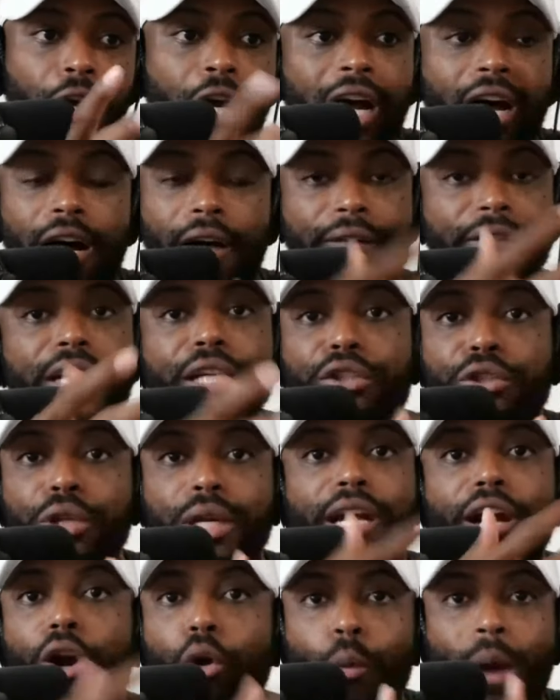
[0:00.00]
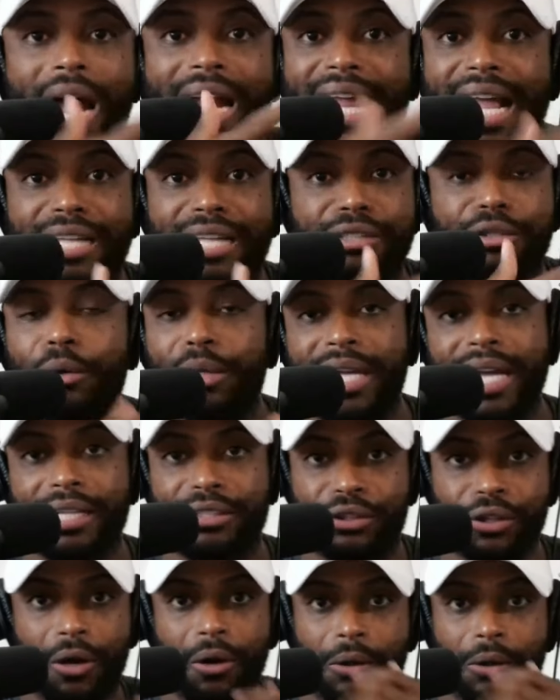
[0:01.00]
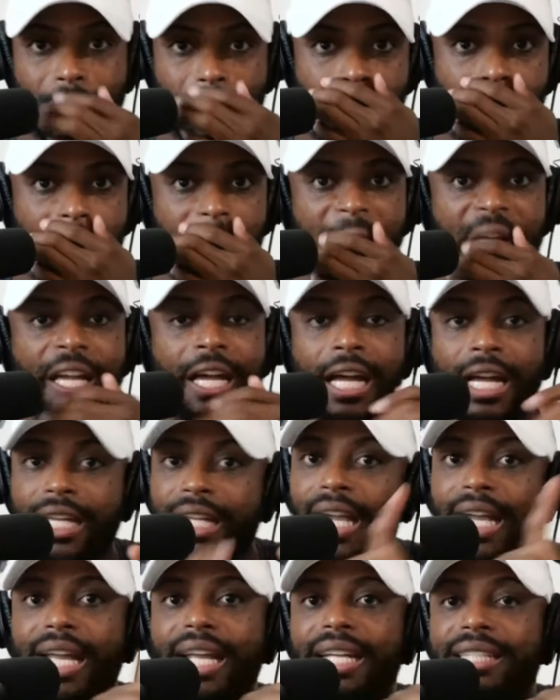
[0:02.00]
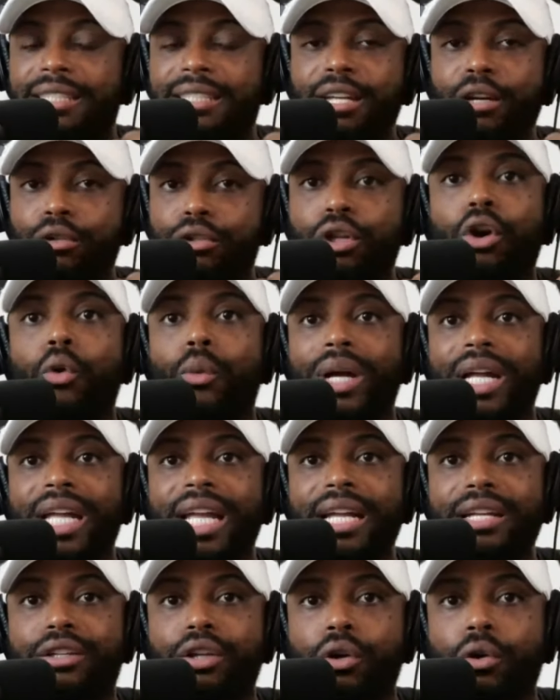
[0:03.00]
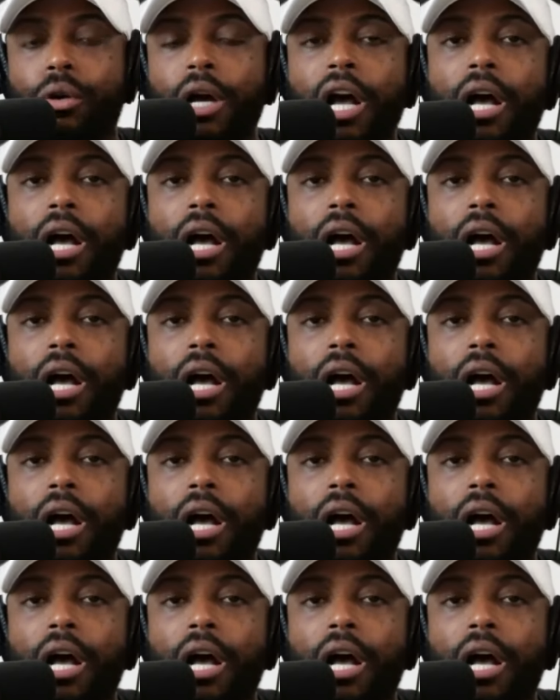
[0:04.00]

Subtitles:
Eventually, her white ass gonna catch on. You heard me? Yeah, he's still doing what he do.